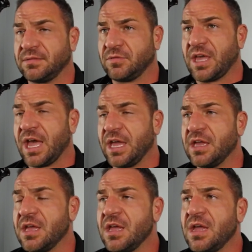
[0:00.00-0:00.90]
Okay,
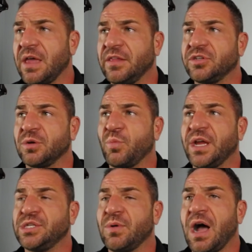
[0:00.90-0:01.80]
and the term "way
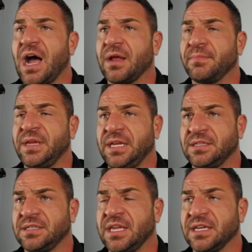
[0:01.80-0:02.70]
too hot"
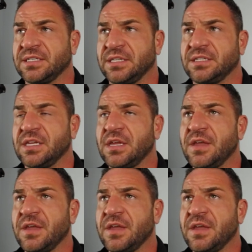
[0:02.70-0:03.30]
means this: it's